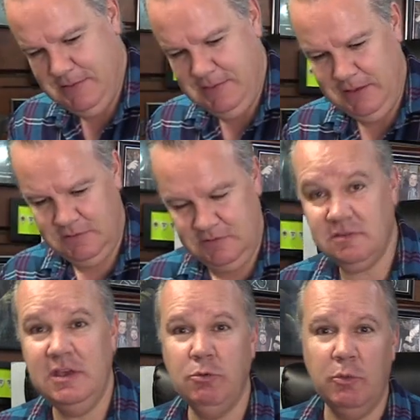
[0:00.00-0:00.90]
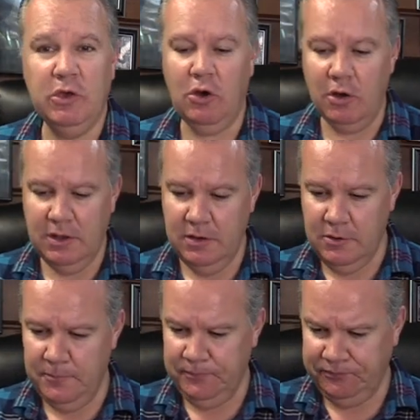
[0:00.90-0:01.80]
let's see what we got here.
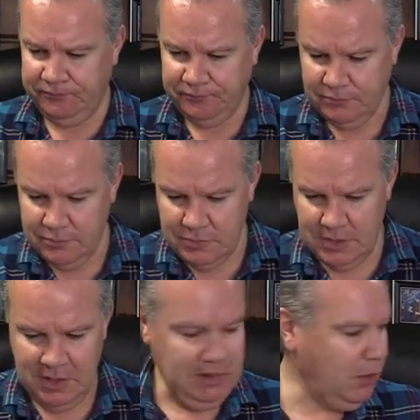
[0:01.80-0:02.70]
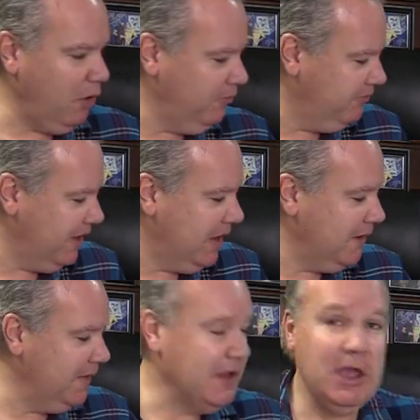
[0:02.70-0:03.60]
A lot of uh,
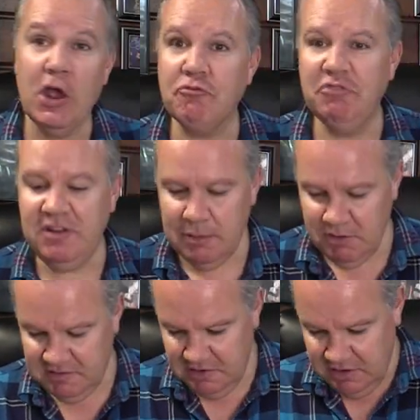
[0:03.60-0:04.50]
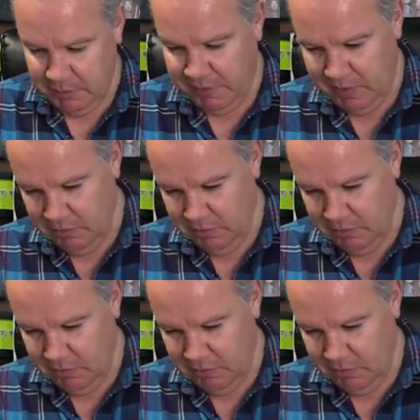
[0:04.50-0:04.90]
reading material by the